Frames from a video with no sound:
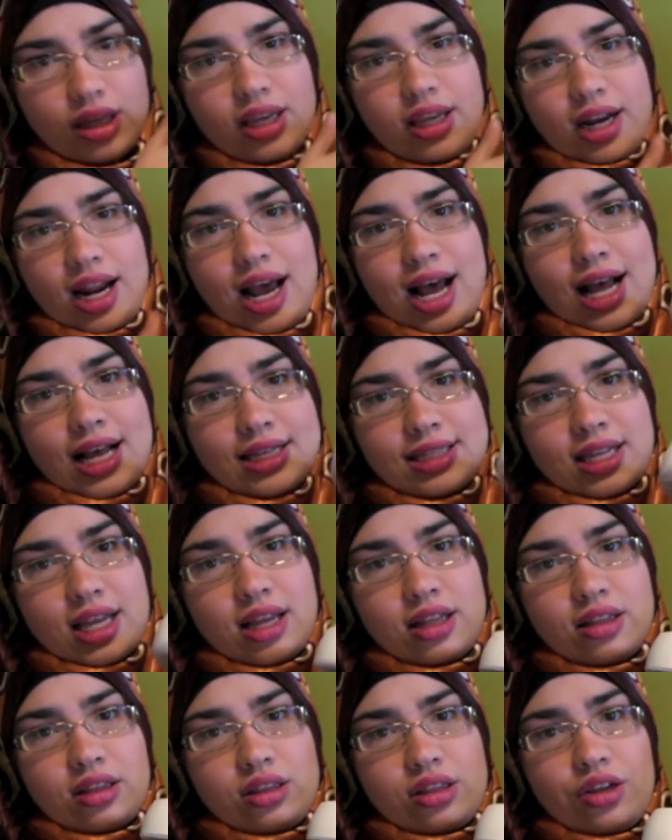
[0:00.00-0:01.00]
It has
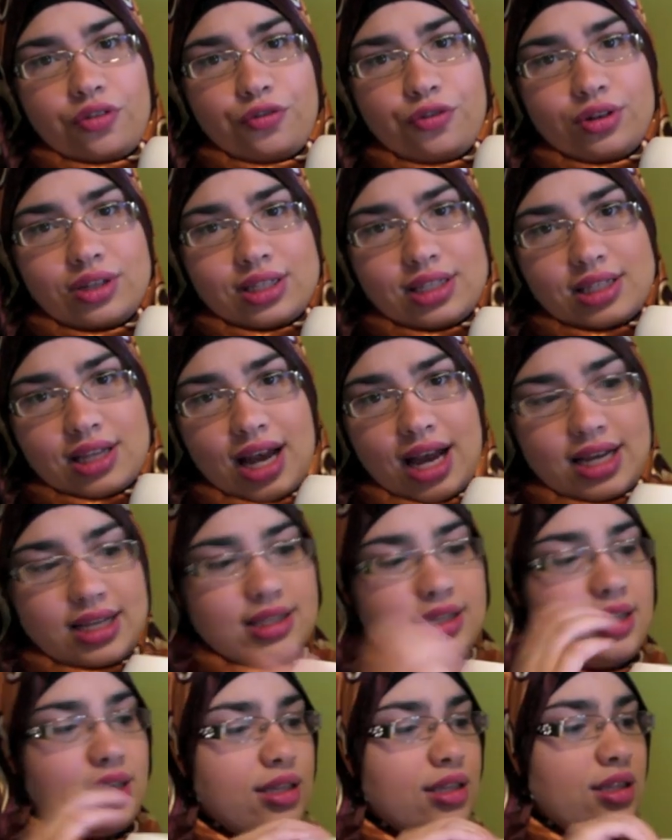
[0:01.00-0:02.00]
different
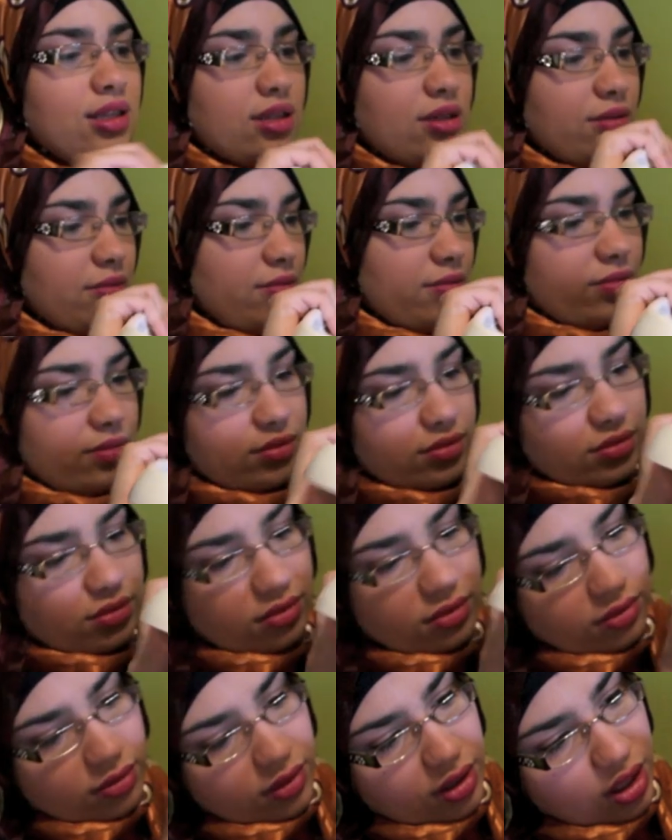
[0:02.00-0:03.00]
sizes.
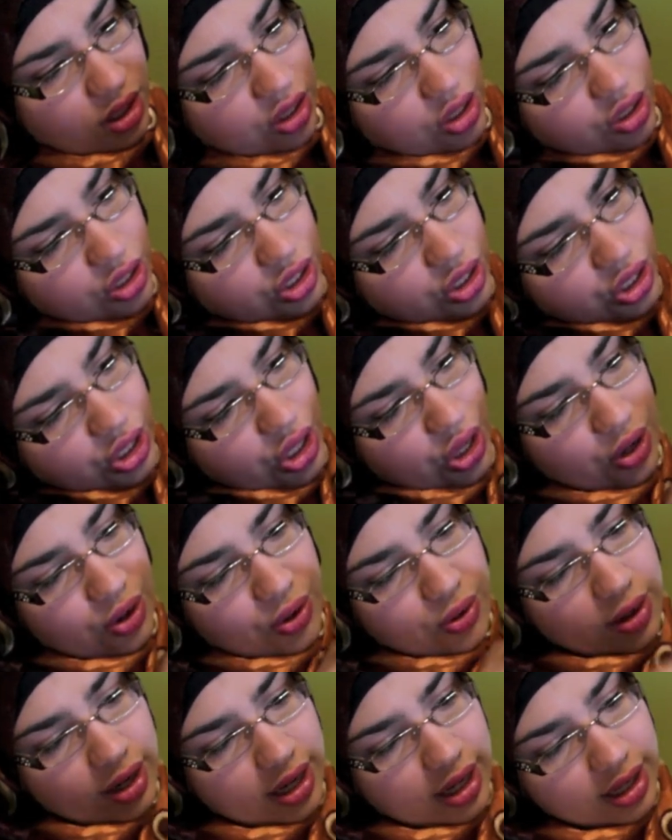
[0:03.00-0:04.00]

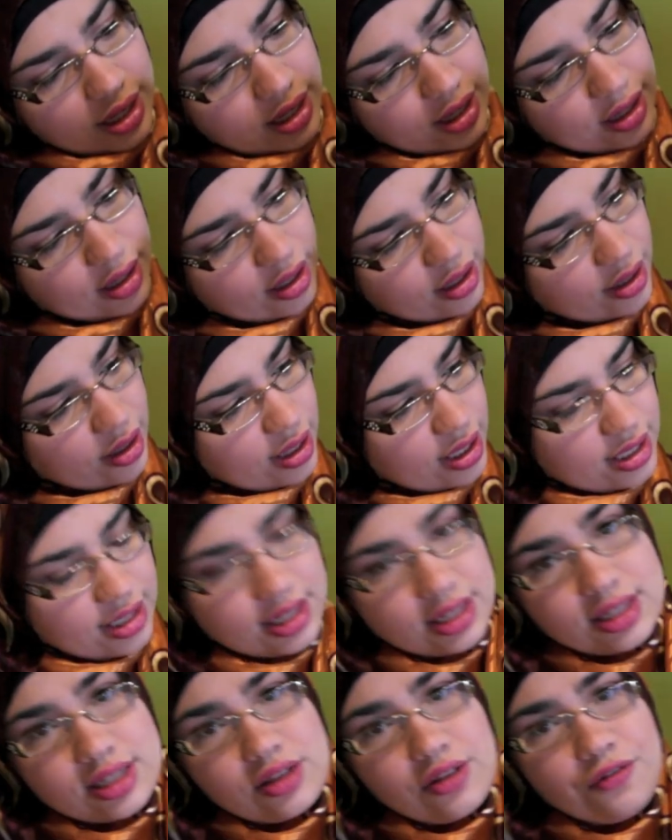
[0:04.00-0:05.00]
So this
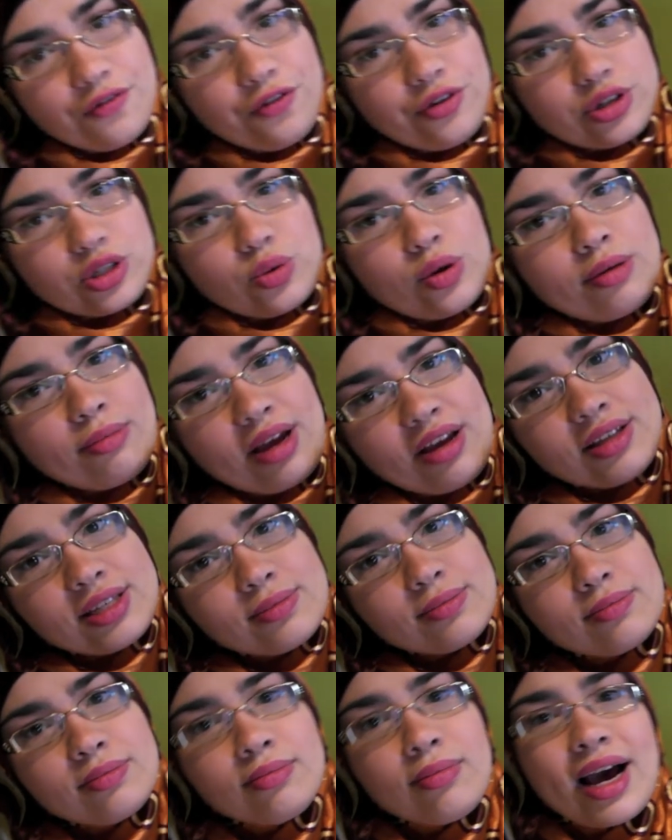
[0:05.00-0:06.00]
is the first one.
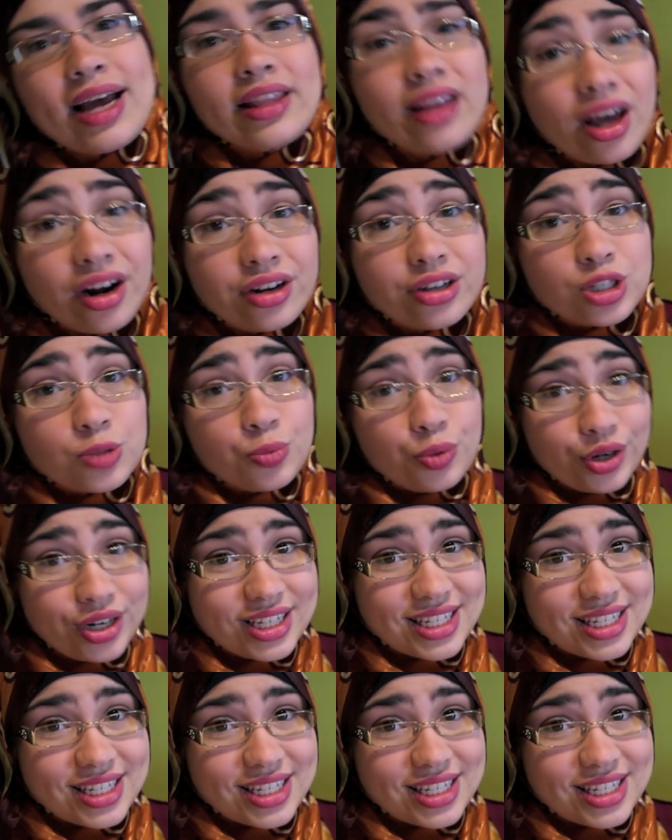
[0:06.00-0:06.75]
My daughter is pretty